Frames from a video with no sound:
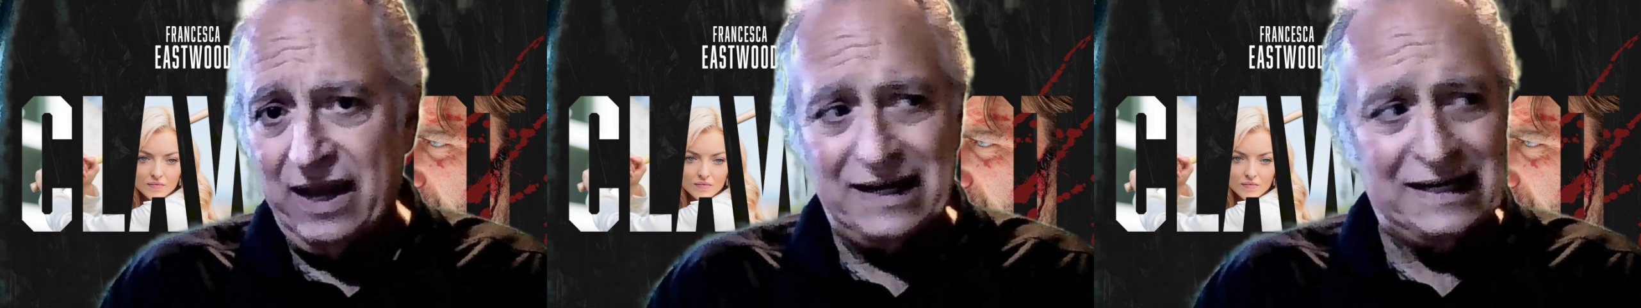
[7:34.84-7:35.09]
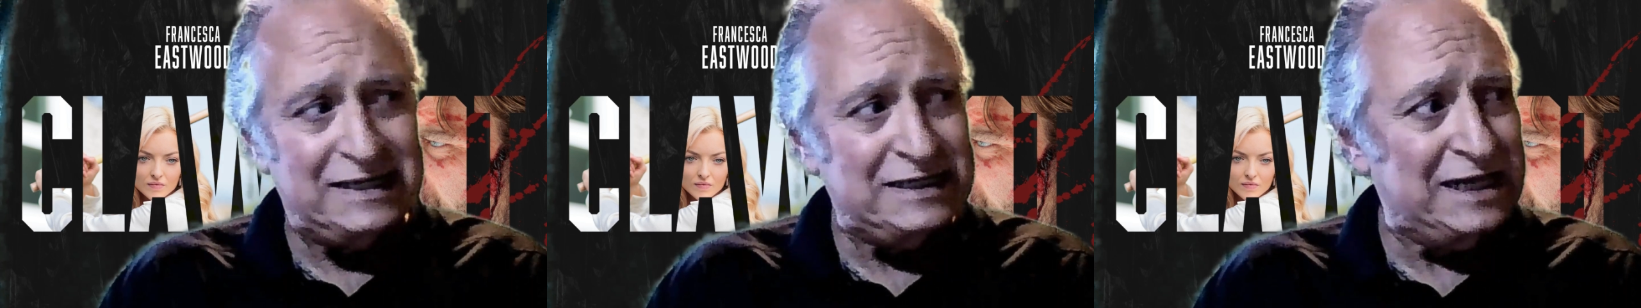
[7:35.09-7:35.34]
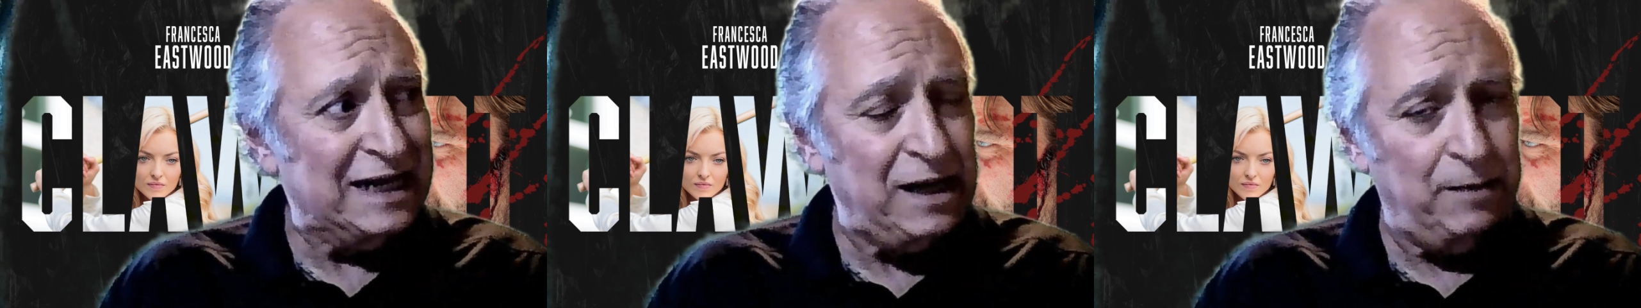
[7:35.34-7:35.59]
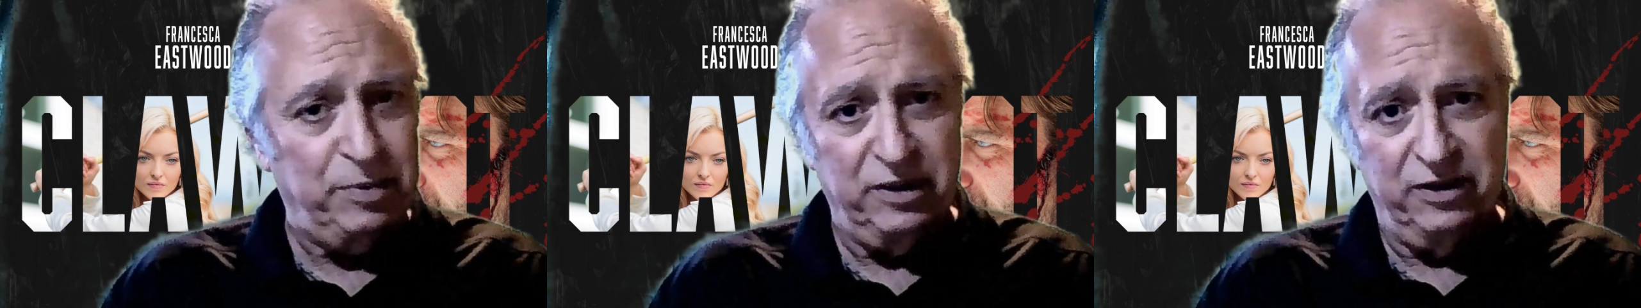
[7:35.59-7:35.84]
Speaker 1: a
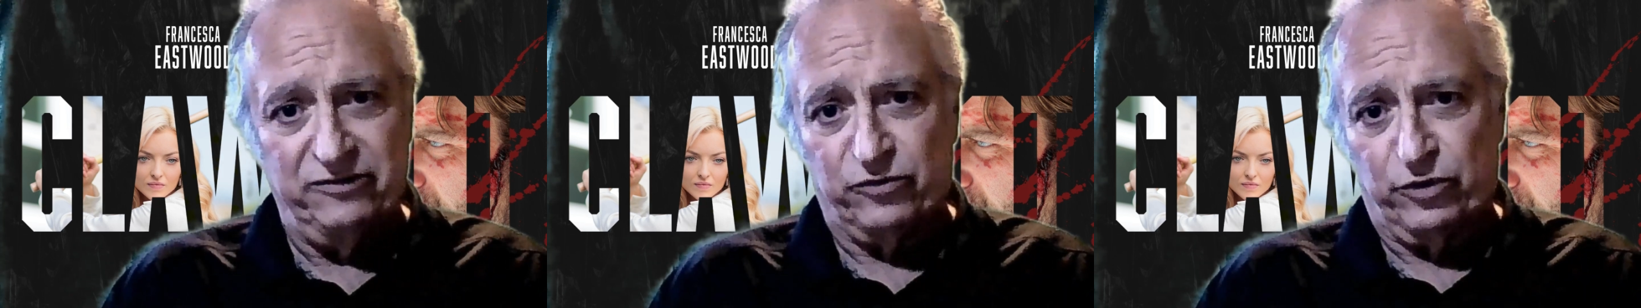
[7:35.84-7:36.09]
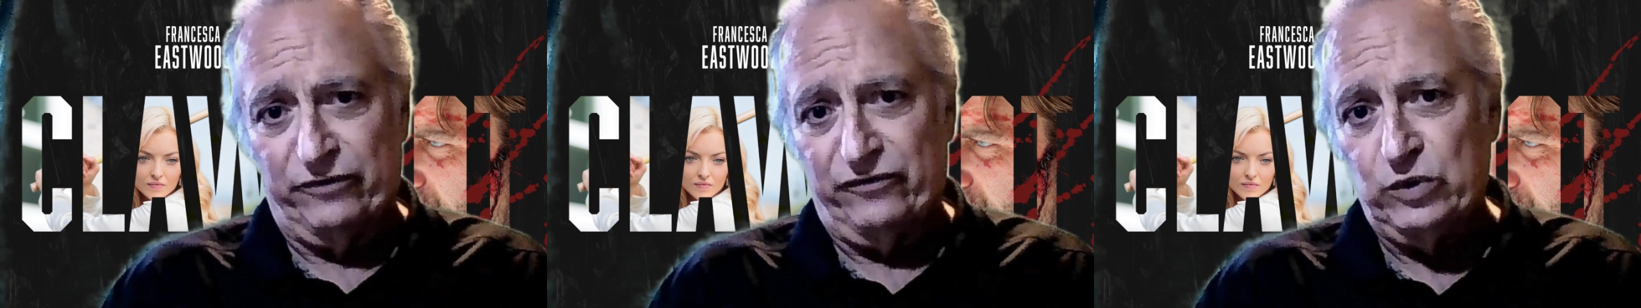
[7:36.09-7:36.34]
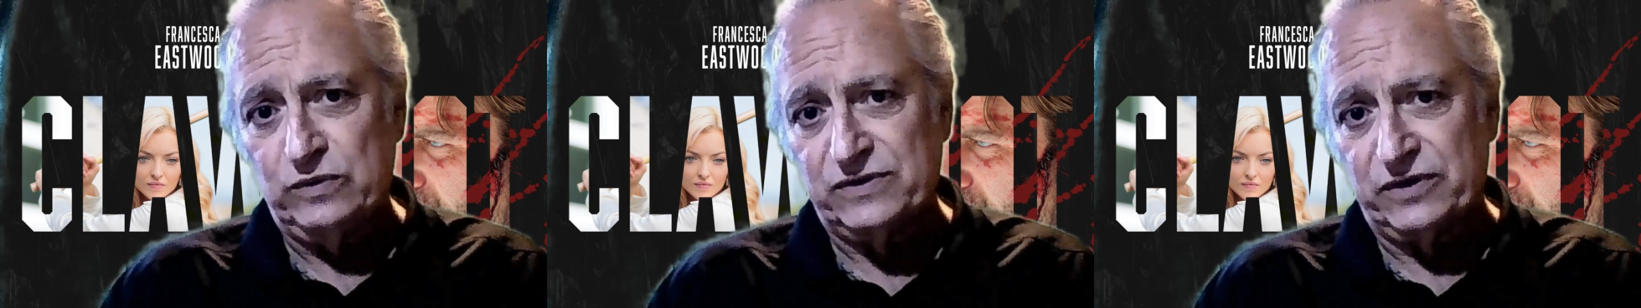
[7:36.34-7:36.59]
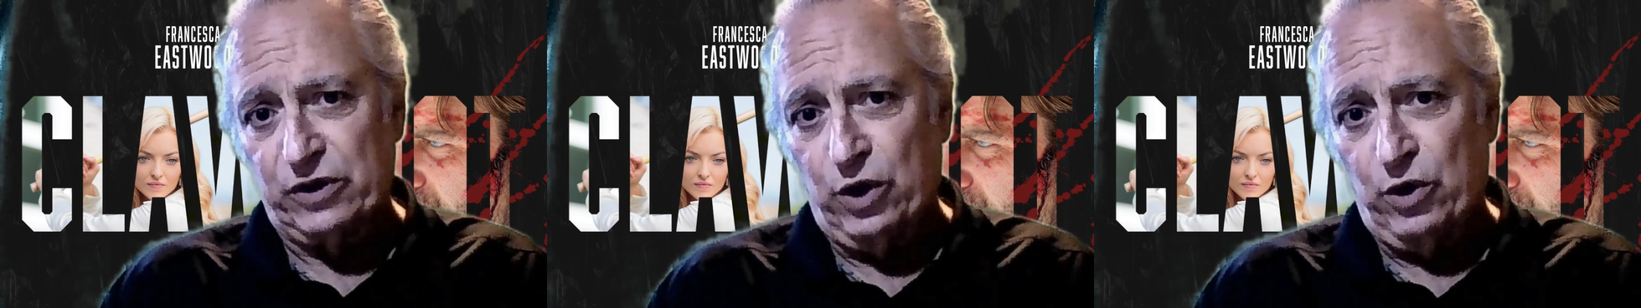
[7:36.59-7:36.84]
couple of reviews
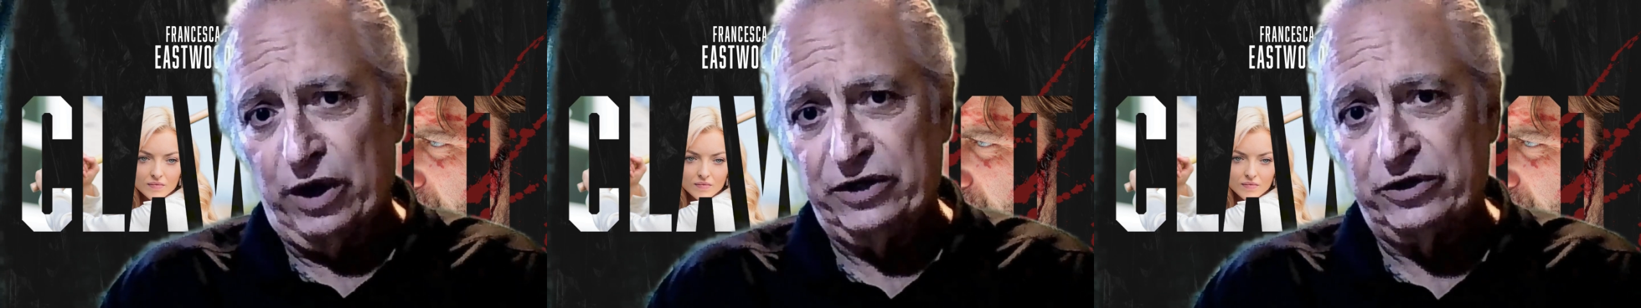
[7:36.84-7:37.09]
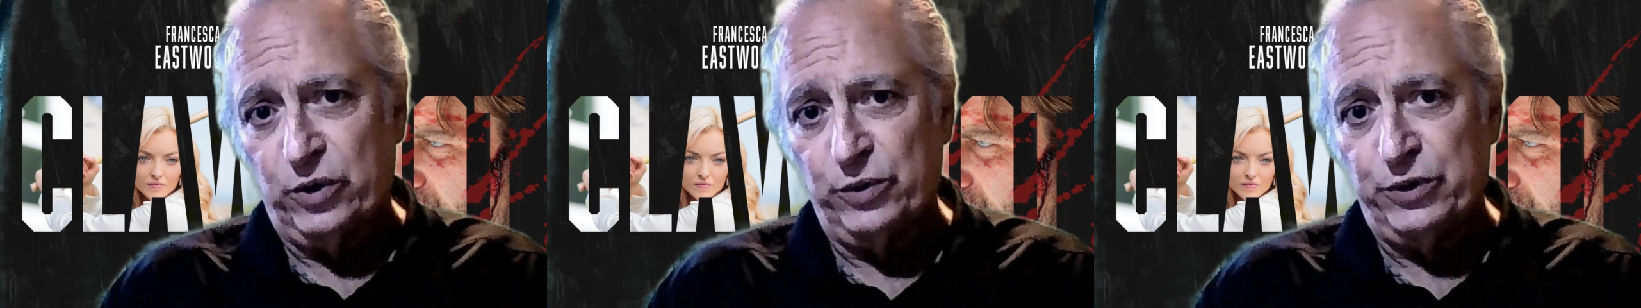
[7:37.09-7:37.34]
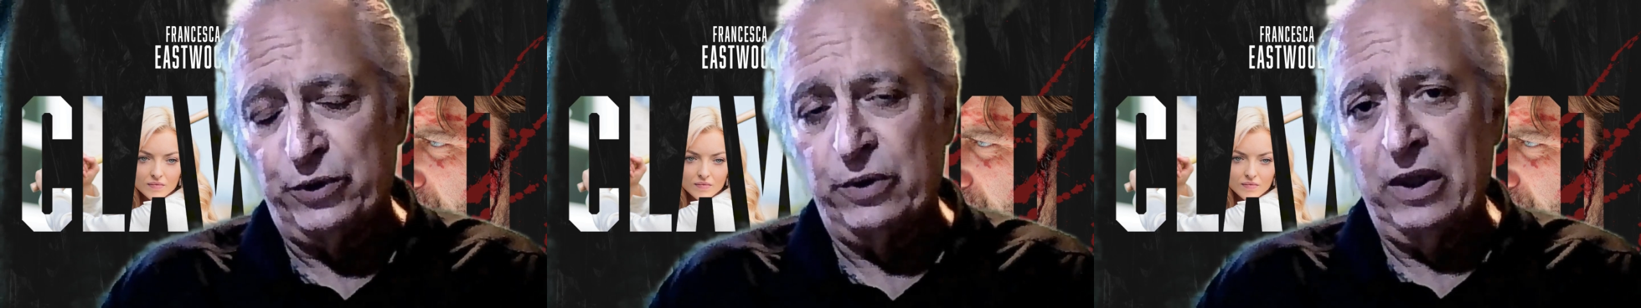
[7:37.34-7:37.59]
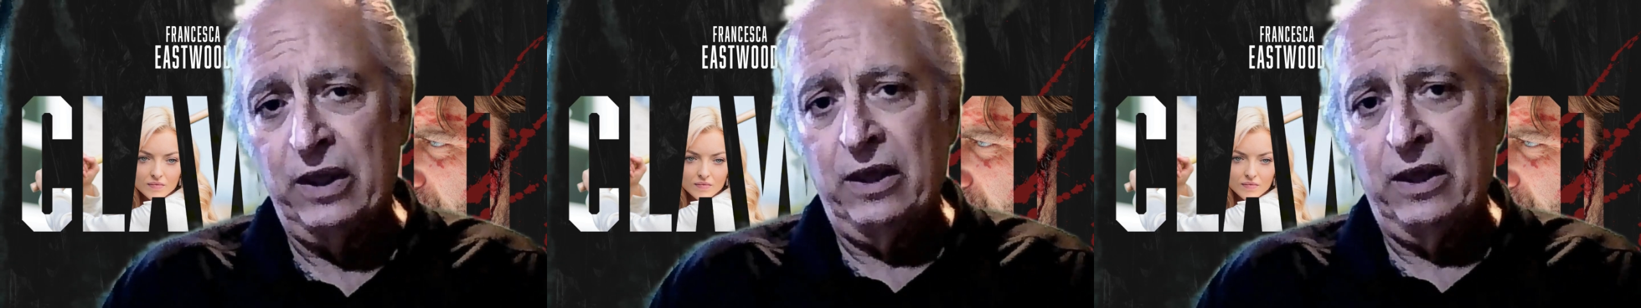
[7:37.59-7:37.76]
ago, I told you